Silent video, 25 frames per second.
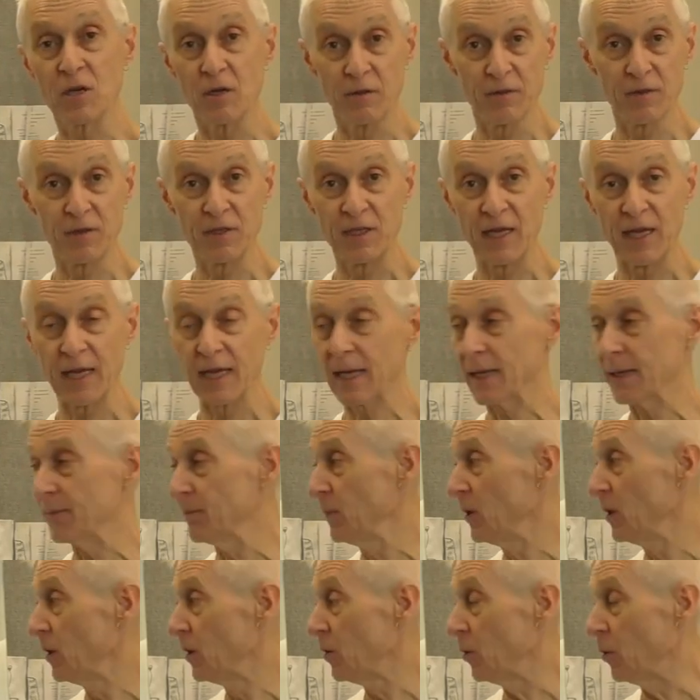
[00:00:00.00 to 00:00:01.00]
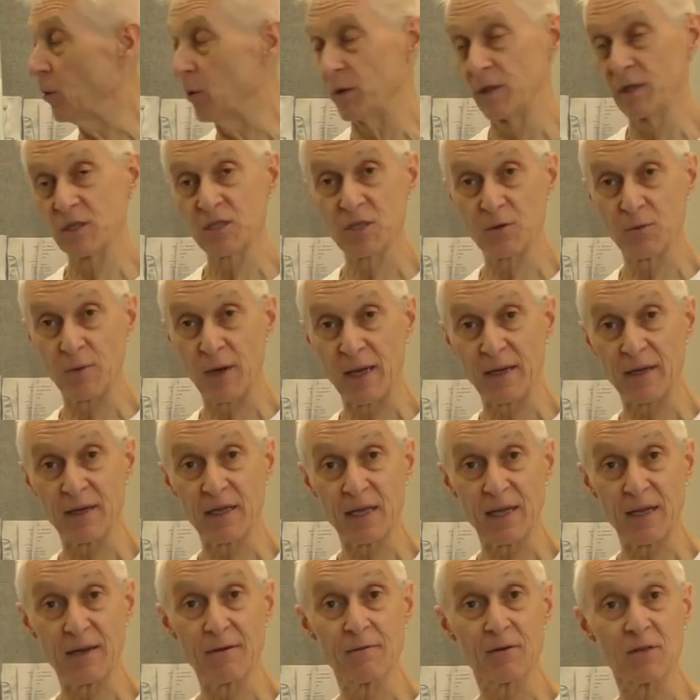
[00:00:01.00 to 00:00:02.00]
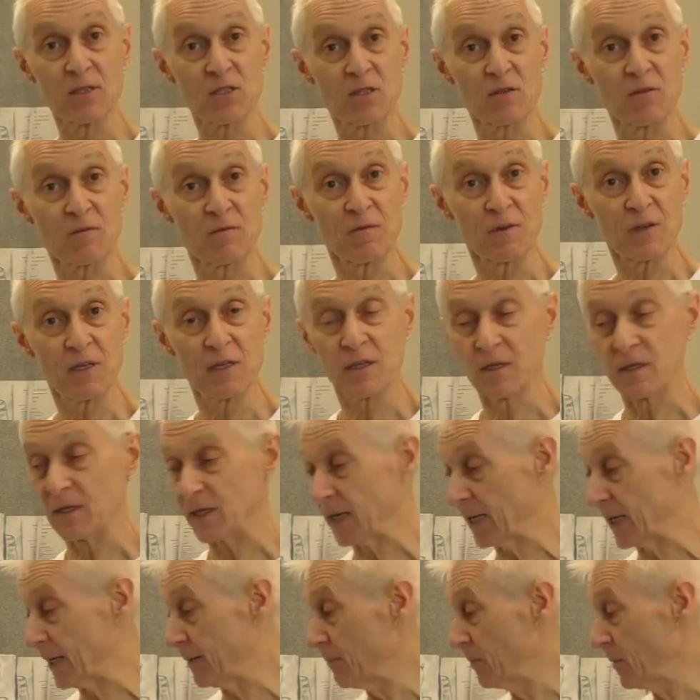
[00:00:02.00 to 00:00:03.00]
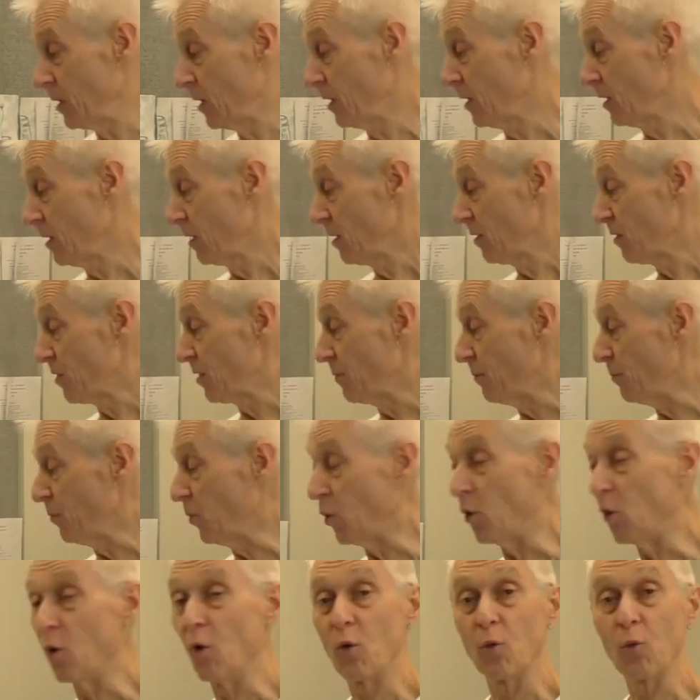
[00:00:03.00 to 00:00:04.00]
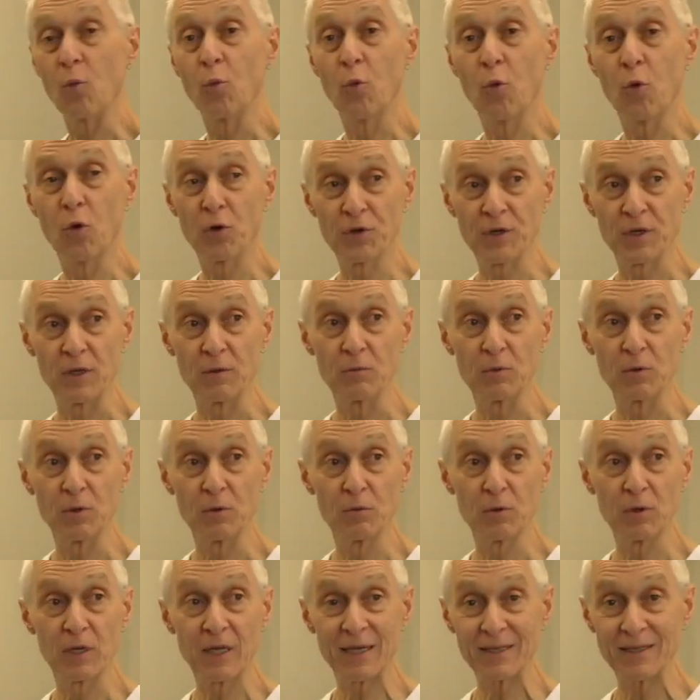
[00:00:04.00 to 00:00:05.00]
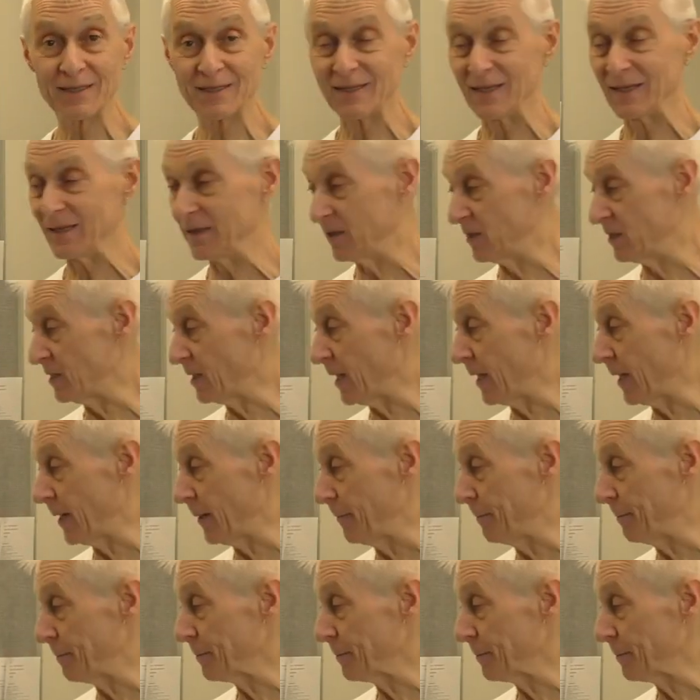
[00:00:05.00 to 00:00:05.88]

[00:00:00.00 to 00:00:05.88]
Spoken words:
on the dam or in the surrounding areas that feed the dam, the more water we will get in the dam.